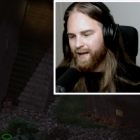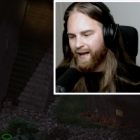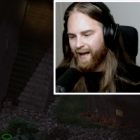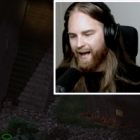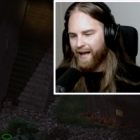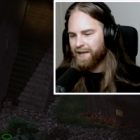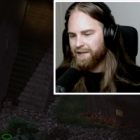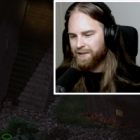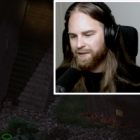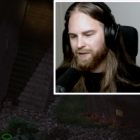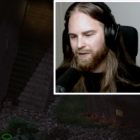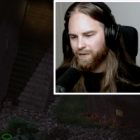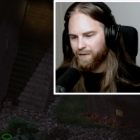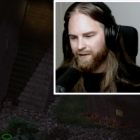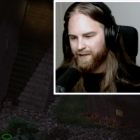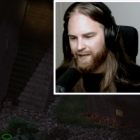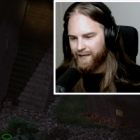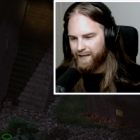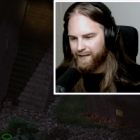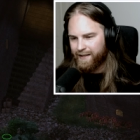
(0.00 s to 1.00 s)

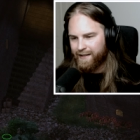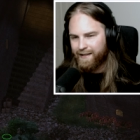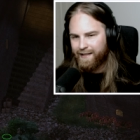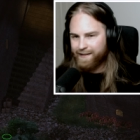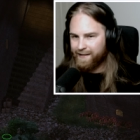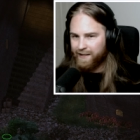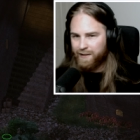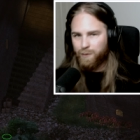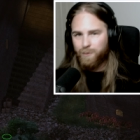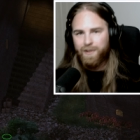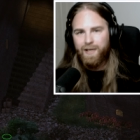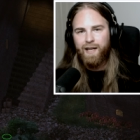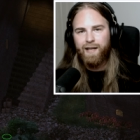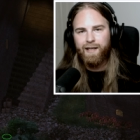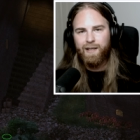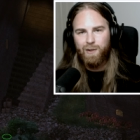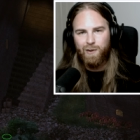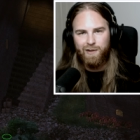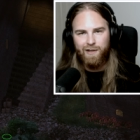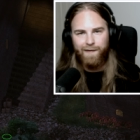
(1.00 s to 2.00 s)
handle. This was it.
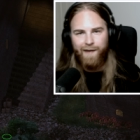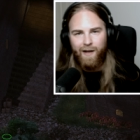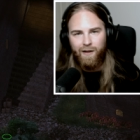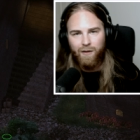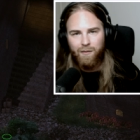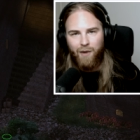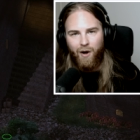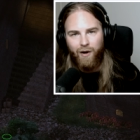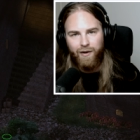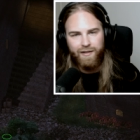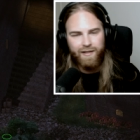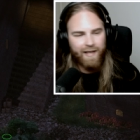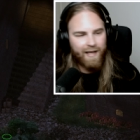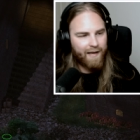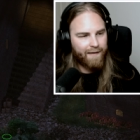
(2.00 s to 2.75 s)
This was the final boss.